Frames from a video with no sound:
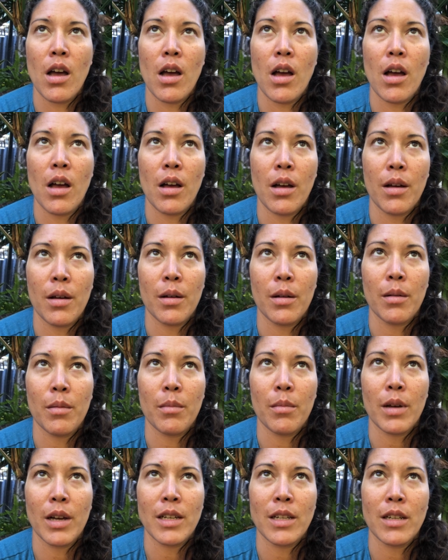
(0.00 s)

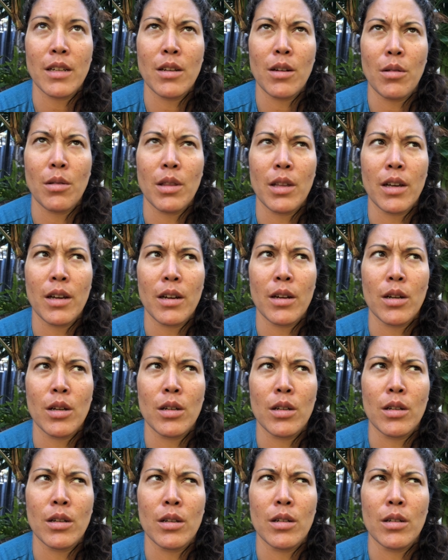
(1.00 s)
Um, I did go
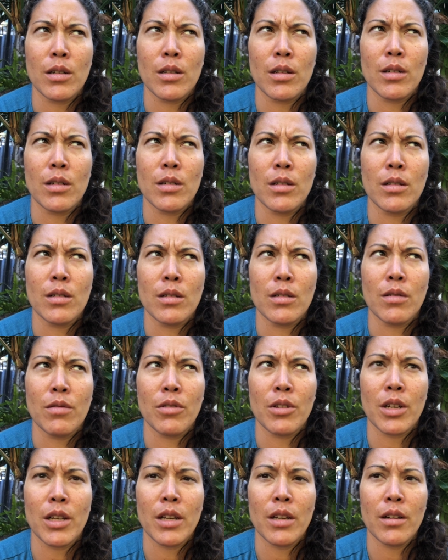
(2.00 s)
there
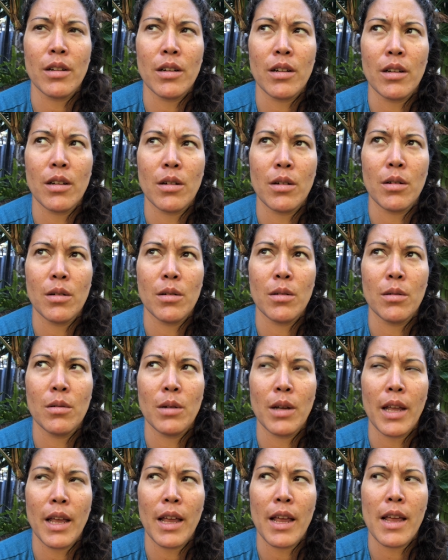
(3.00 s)
over a year ago
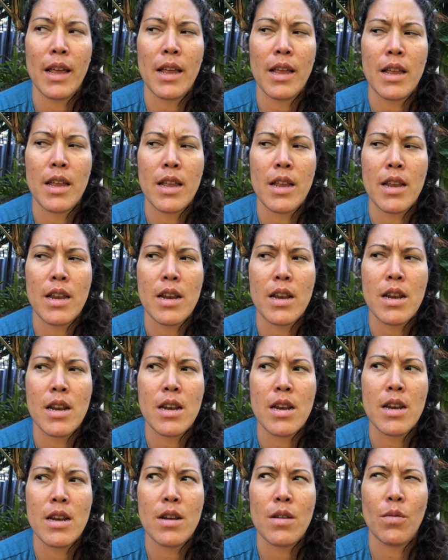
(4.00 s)

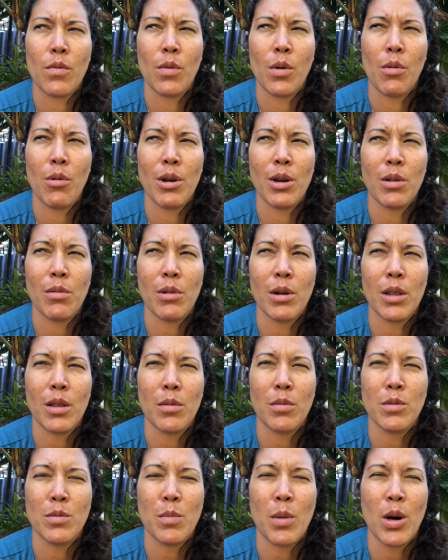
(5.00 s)
and we went to one of
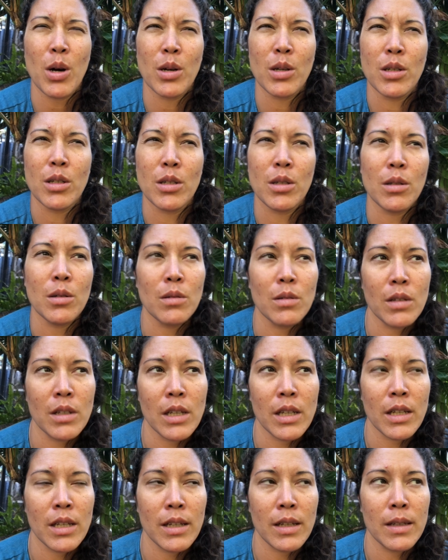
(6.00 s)
those pontoon
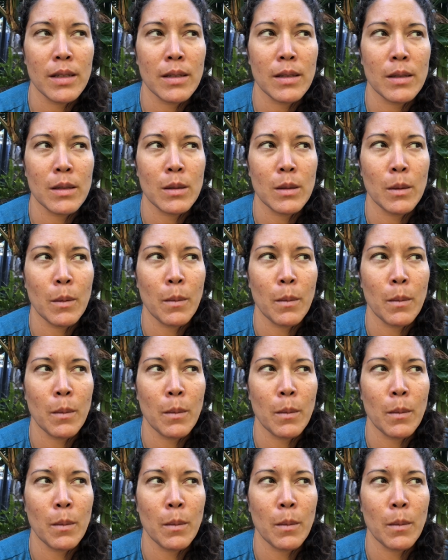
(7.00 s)
things.